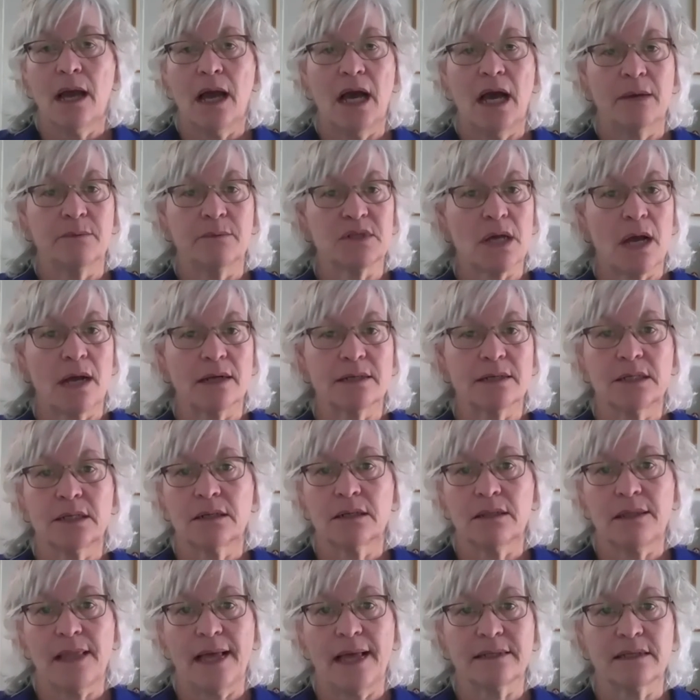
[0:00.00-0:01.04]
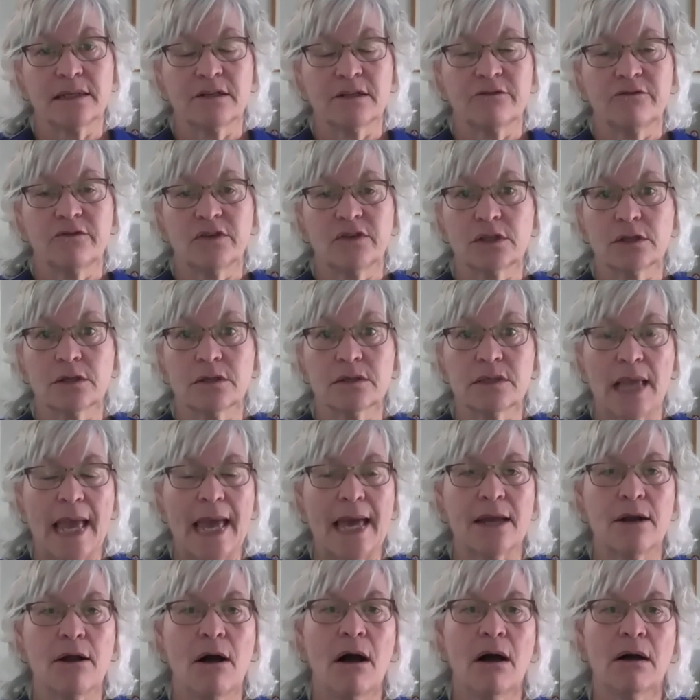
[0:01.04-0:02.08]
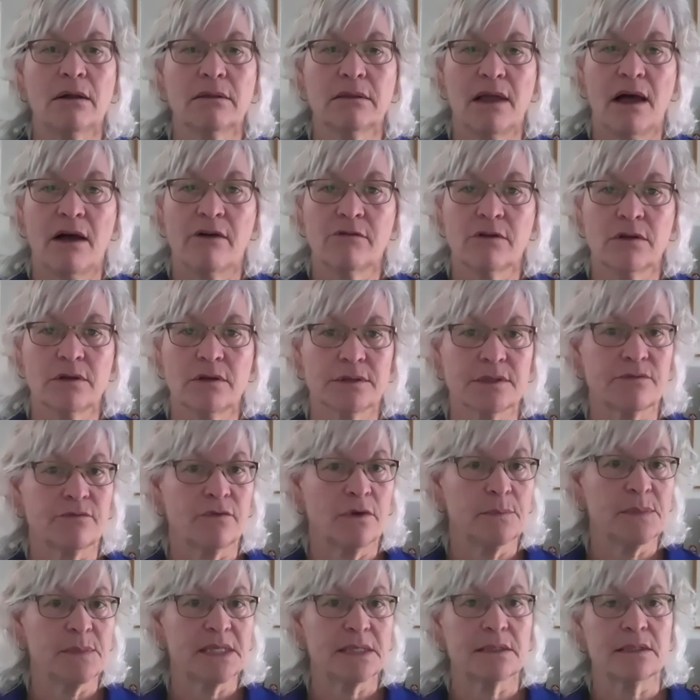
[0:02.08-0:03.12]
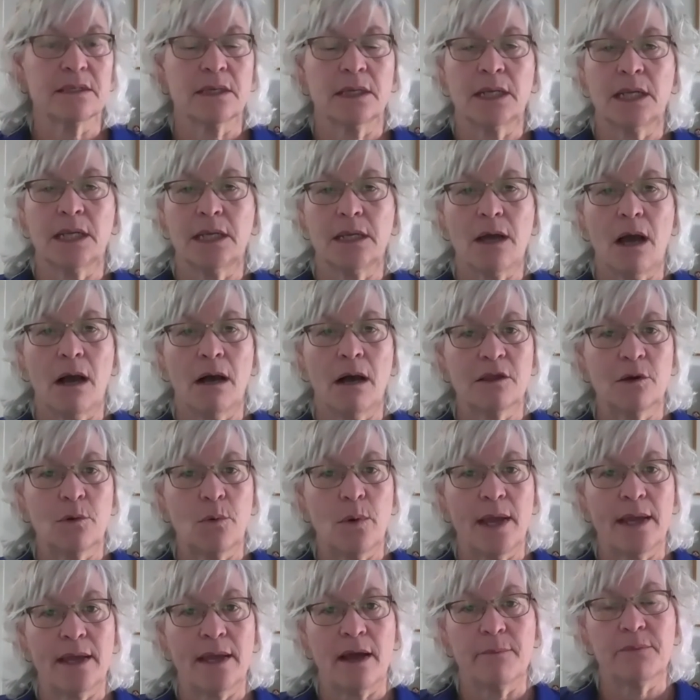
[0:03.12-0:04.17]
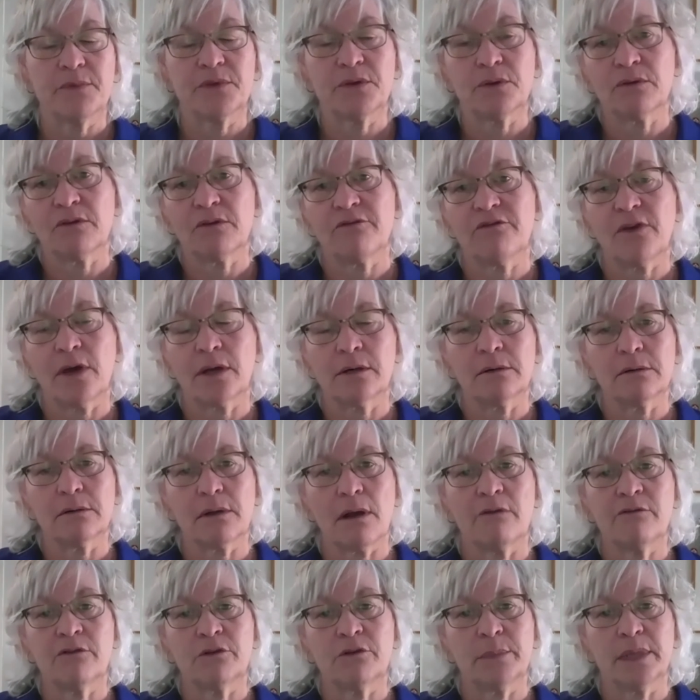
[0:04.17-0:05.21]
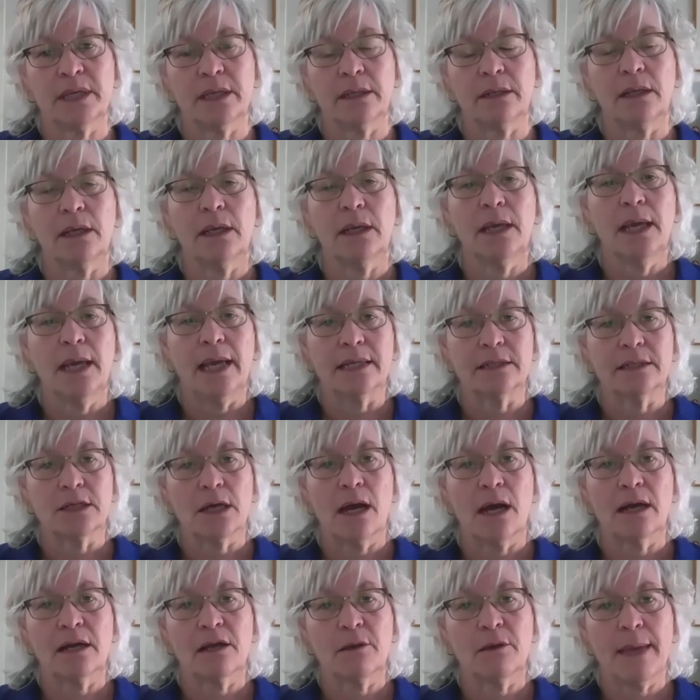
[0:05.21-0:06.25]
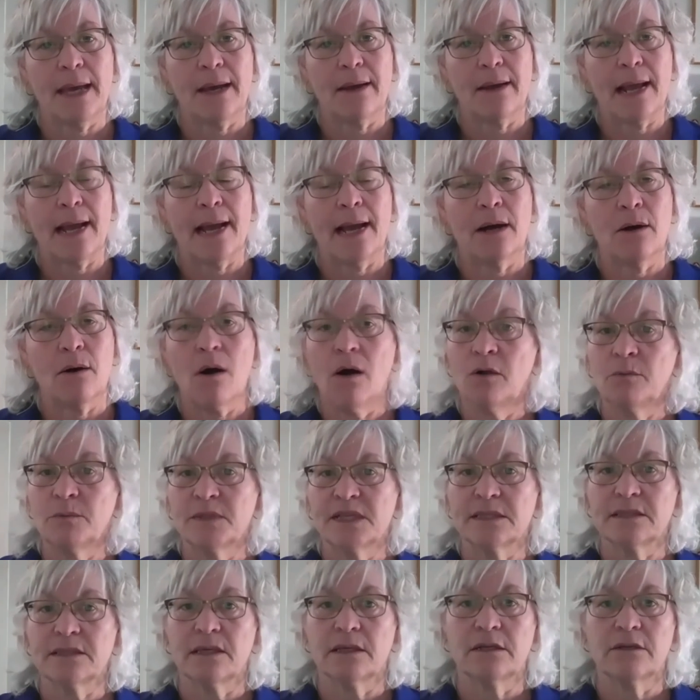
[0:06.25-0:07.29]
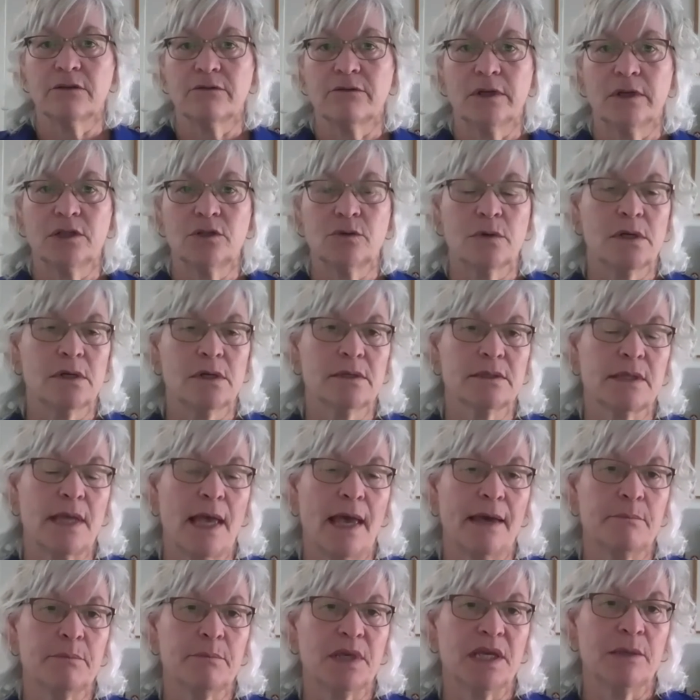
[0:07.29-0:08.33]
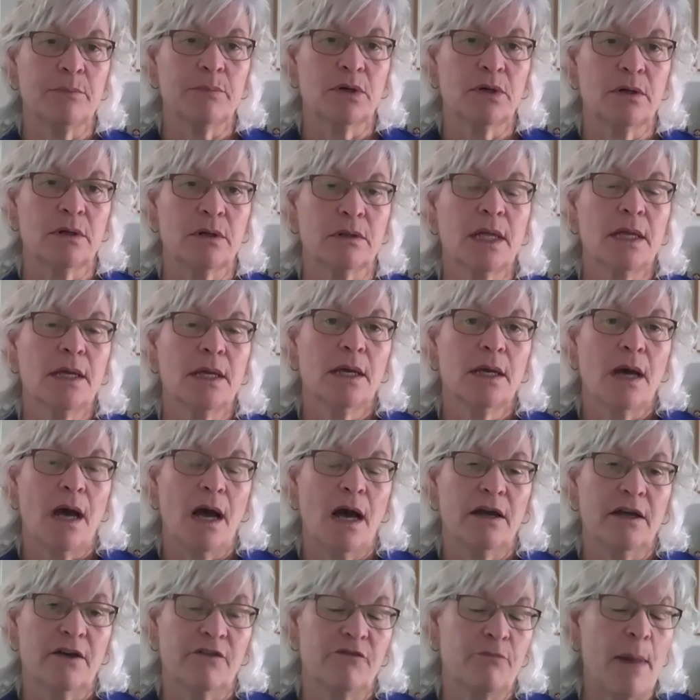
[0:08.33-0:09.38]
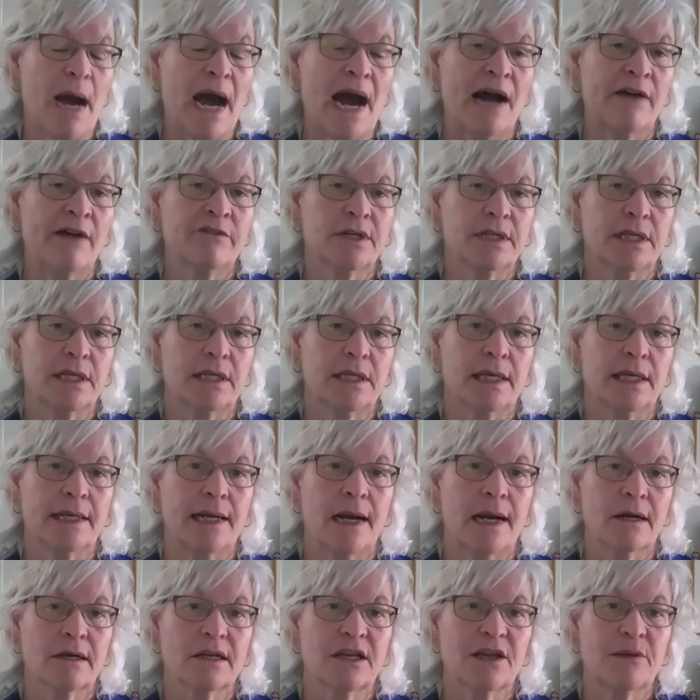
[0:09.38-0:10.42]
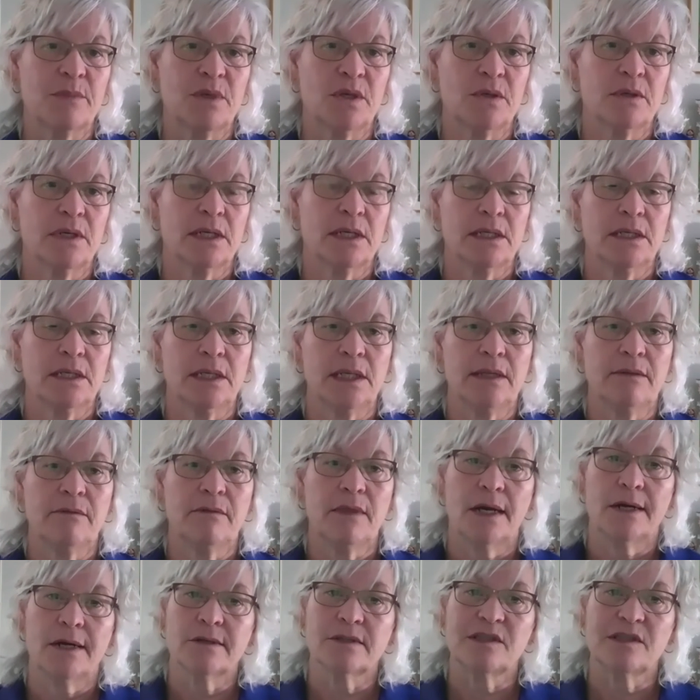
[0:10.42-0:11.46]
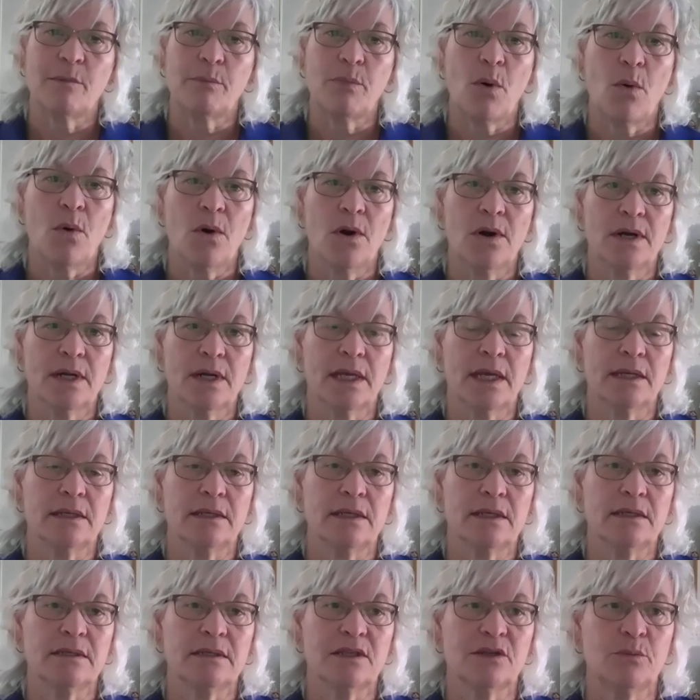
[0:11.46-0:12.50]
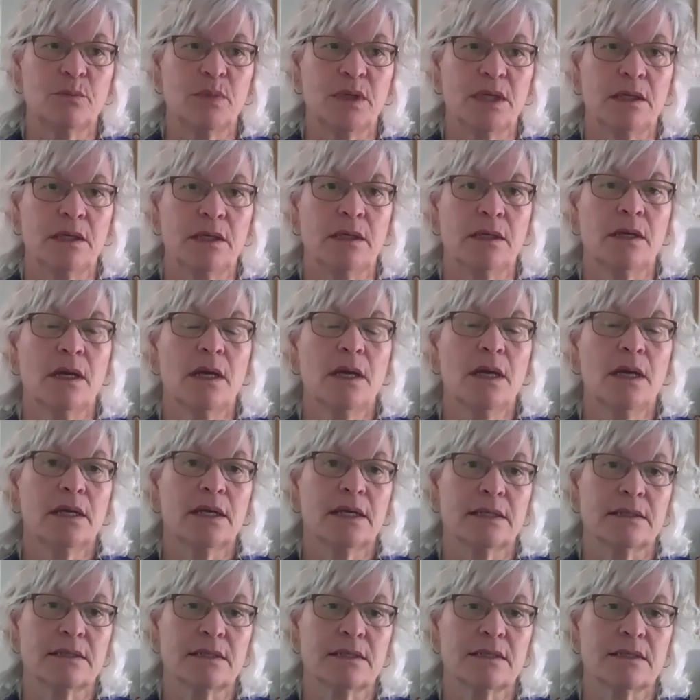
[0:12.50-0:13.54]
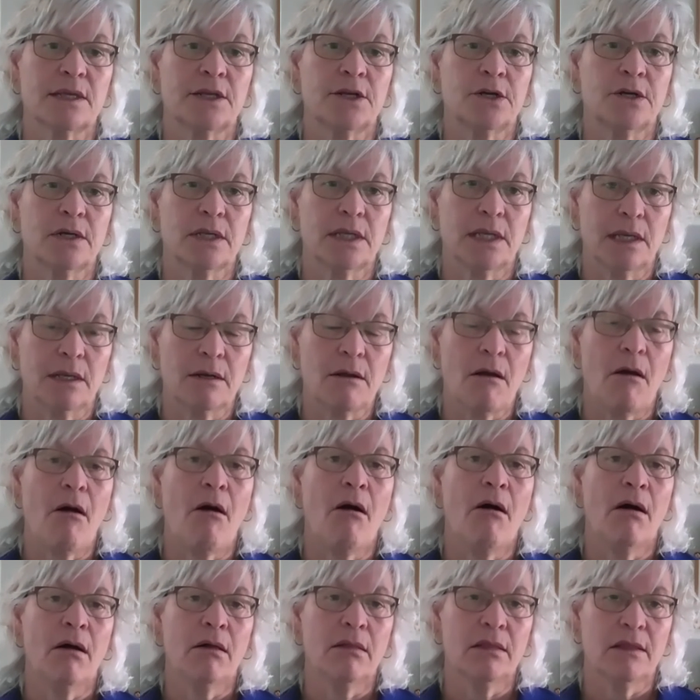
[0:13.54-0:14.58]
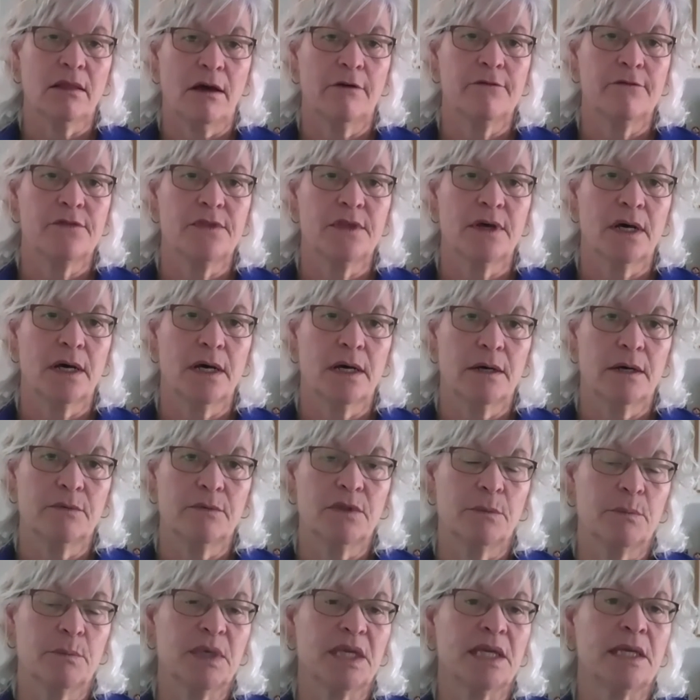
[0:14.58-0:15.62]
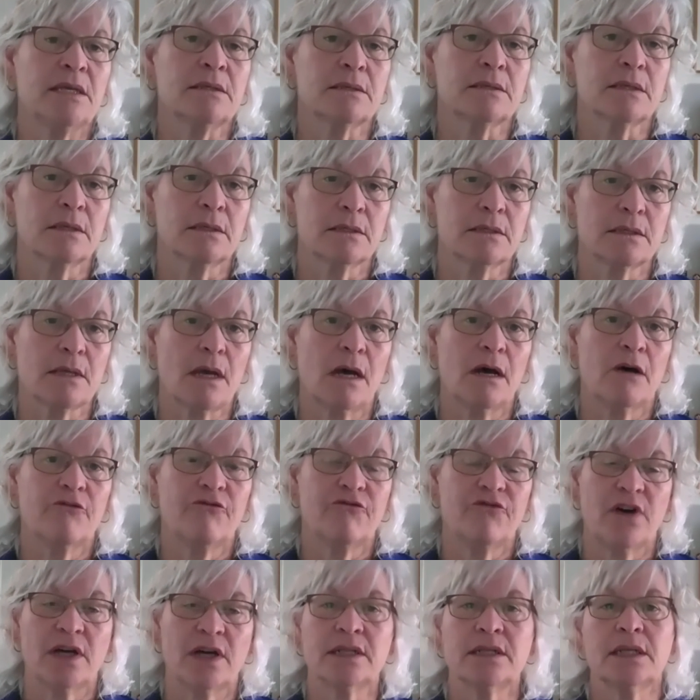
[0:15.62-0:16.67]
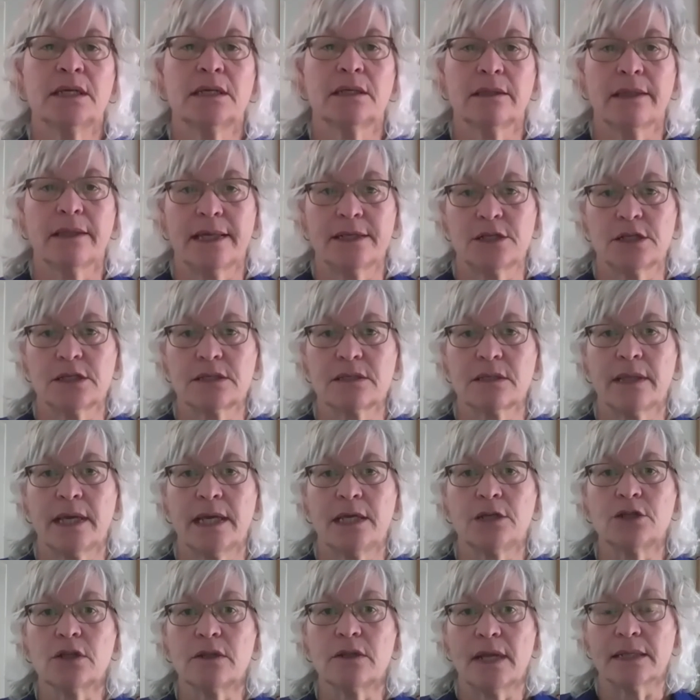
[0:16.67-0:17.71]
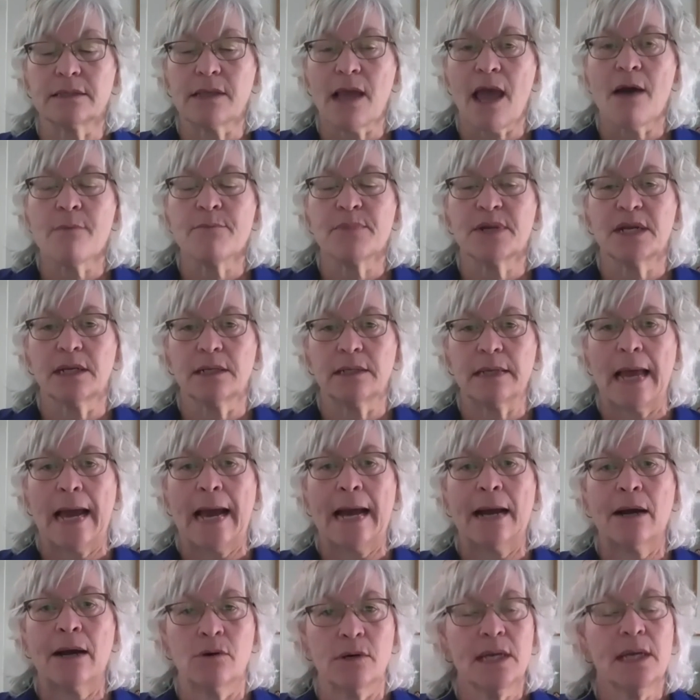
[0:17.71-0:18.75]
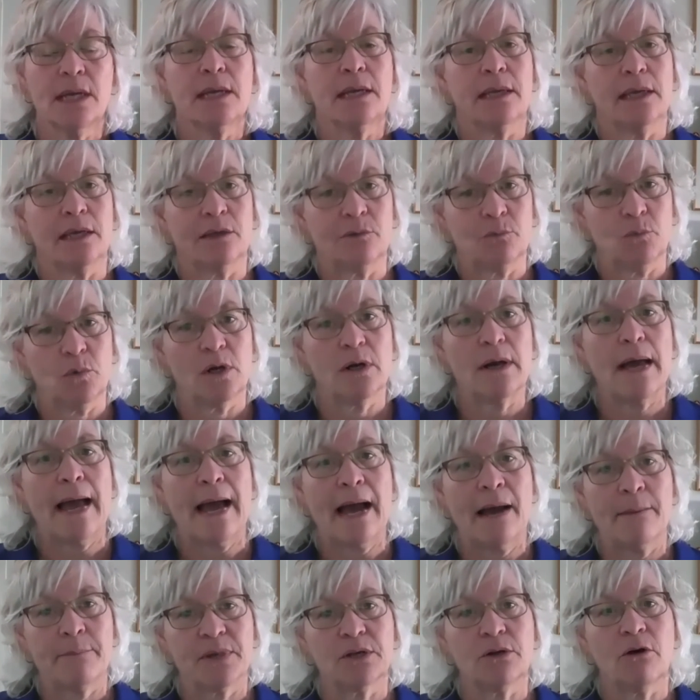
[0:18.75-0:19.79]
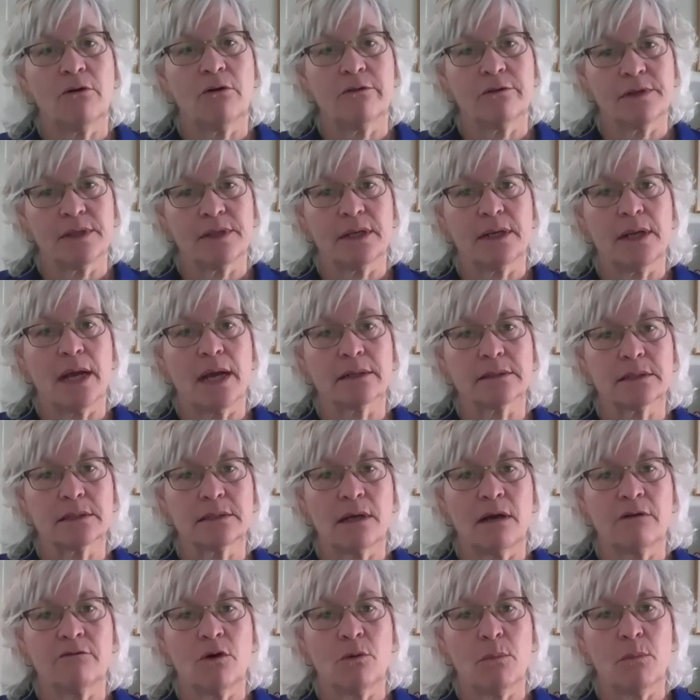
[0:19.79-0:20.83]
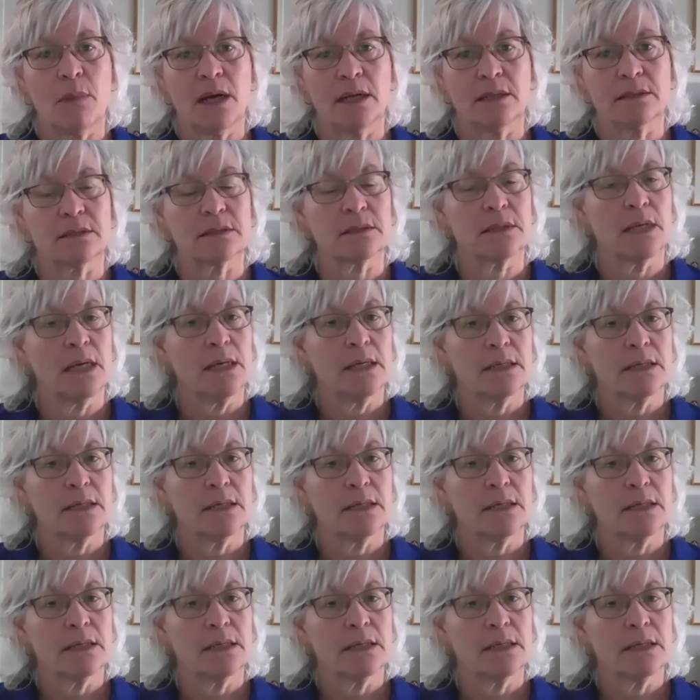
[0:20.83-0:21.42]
Talk to your elected officials at all levels, from the city all the way up through the federal government, and talk about how homeless individuals and people of poverty in our community need their support and need to be considered in all of the pieces of funding and legislation that's happening now and will happen over the next several months.